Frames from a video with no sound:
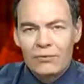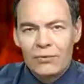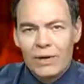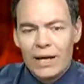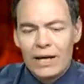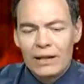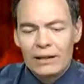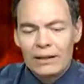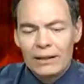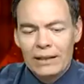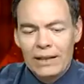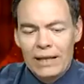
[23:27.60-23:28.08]

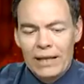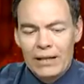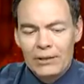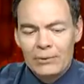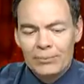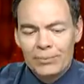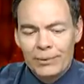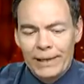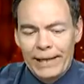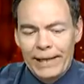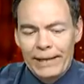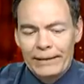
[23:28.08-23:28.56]
finally,
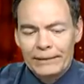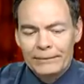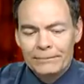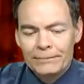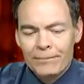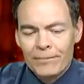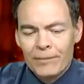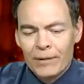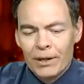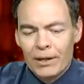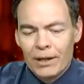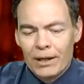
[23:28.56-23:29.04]
Ellen Brown,
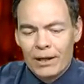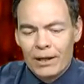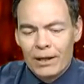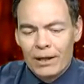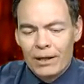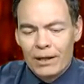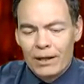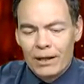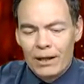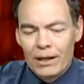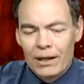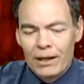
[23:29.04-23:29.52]

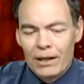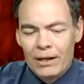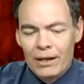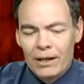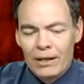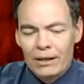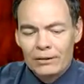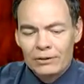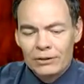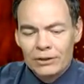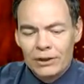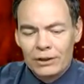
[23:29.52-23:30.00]

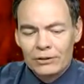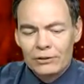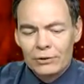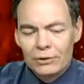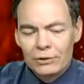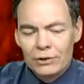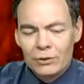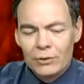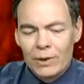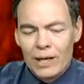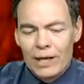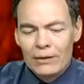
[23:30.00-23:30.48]
as
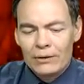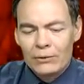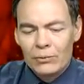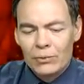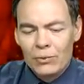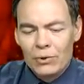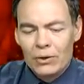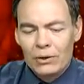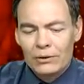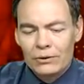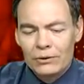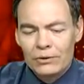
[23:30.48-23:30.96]
countries around the
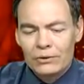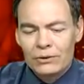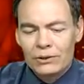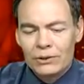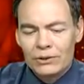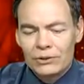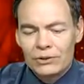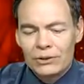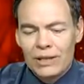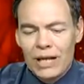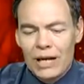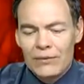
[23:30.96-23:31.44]
world lose
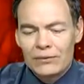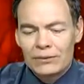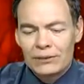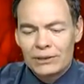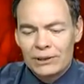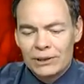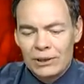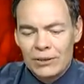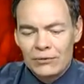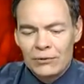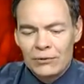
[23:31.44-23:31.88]
their sovereignty